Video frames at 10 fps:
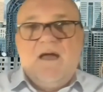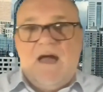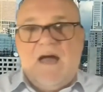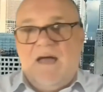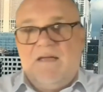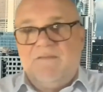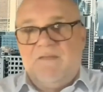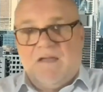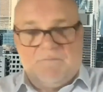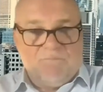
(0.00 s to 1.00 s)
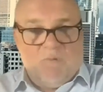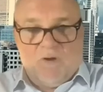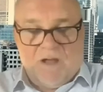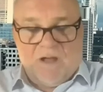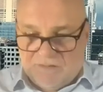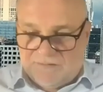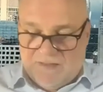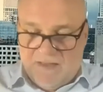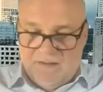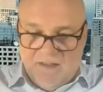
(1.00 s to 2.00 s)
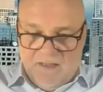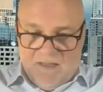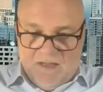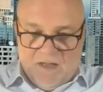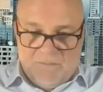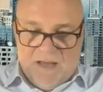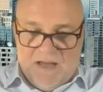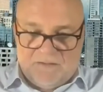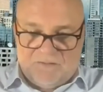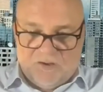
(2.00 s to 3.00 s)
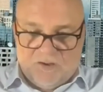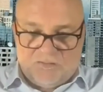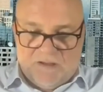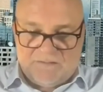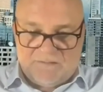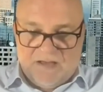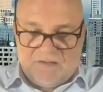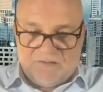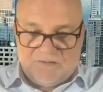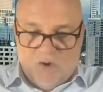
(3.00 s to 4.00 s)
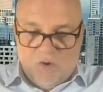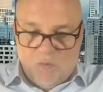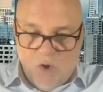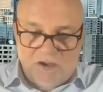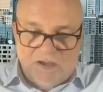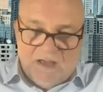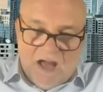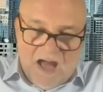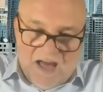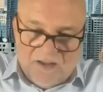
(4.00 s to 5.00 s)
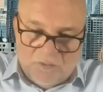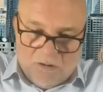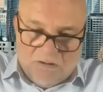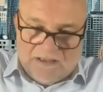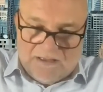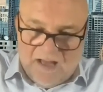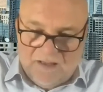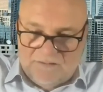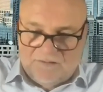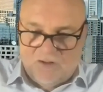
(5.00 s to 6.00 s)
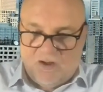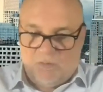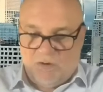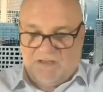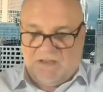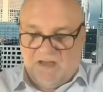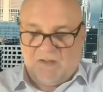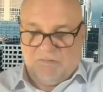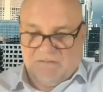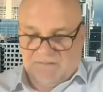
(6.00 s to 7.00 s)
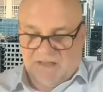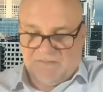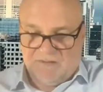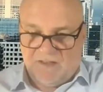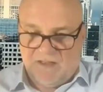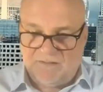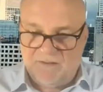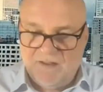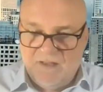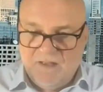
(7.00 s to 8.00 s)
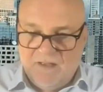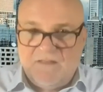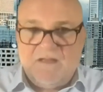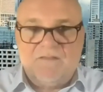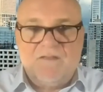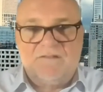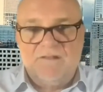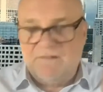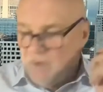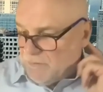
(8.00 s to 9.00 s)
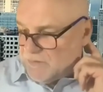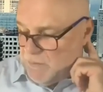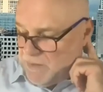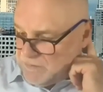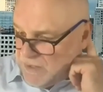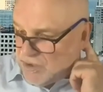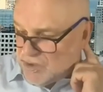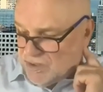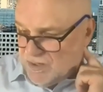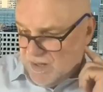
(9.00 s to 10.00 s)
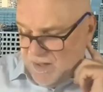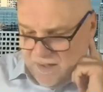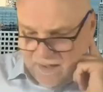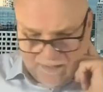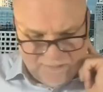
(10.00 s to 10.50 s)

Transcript: and that what I just said about translators working hard where it counts and not working hard where it doesn't count, that this is optimization. And